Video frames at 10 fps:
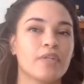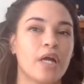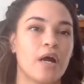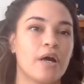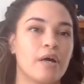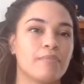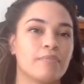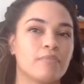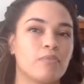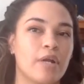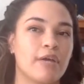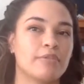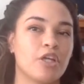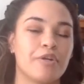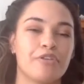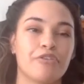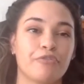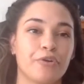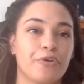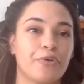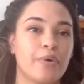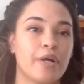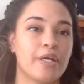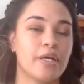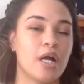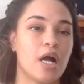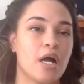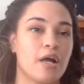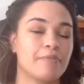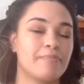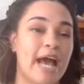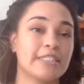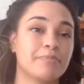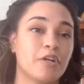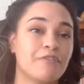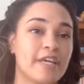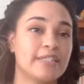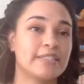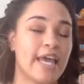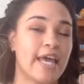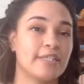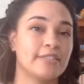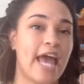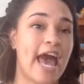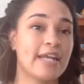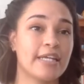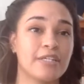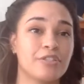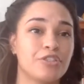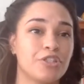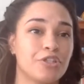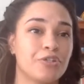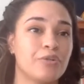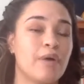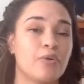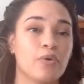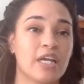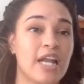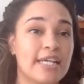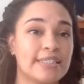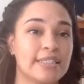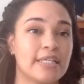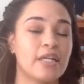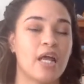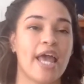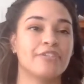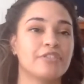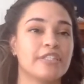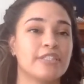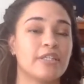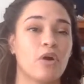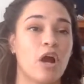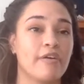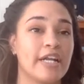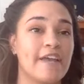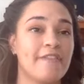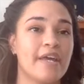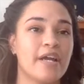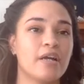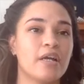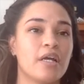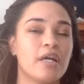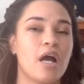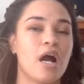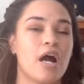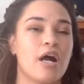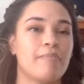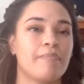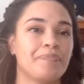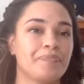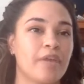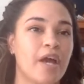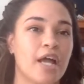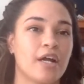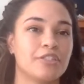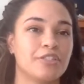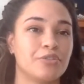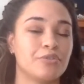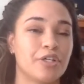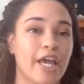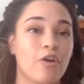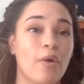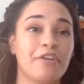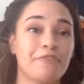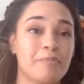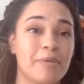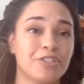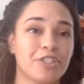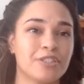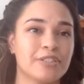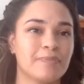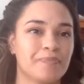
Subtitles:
When I was going through Past Perfect and adding to and organizing entries that were already in there, I got to look at quite a few pictures.